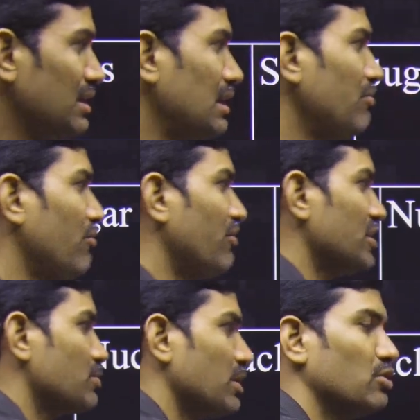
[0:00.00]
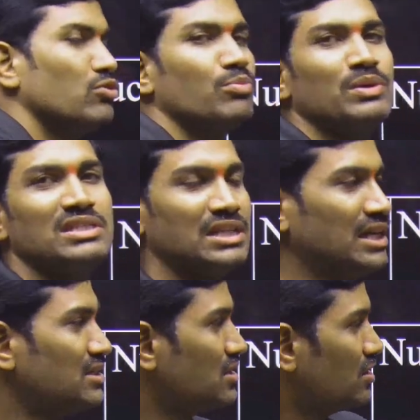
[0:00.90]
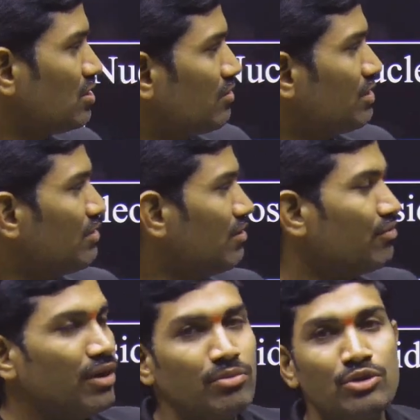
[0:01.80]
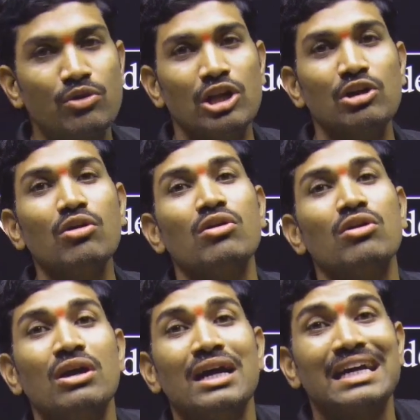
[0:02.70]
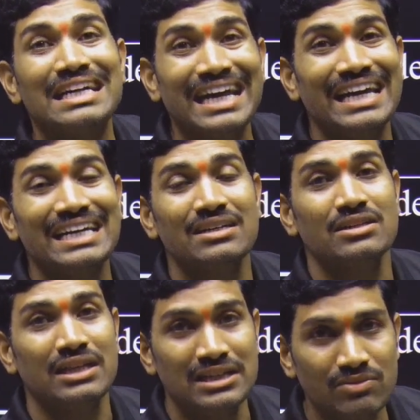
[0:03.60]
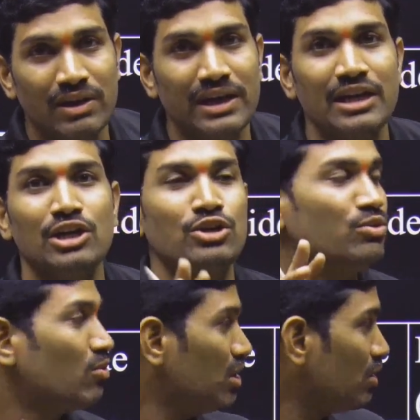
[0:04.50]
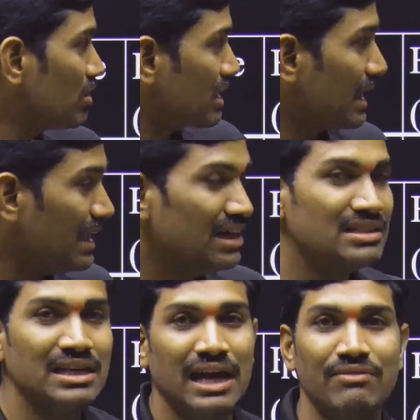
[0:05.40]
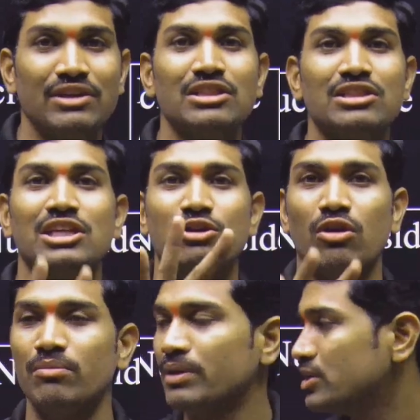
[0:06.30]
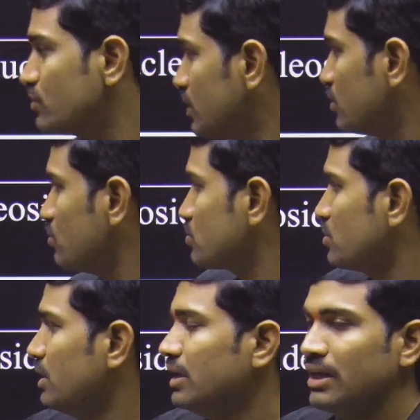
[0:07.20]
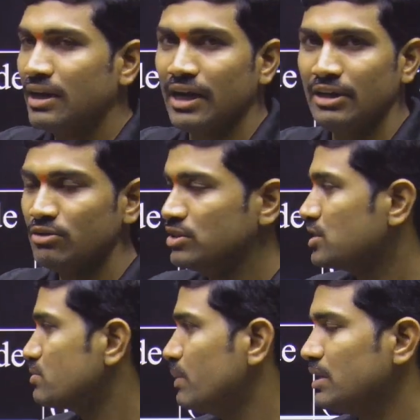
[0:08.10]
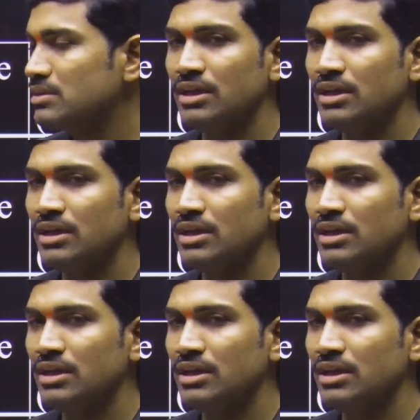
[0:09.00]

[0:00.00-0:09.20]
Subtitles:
if phosphate group is attached, now it will form nucleotide. That's why nucleotide is having three components. What are those? Nitrogenous base,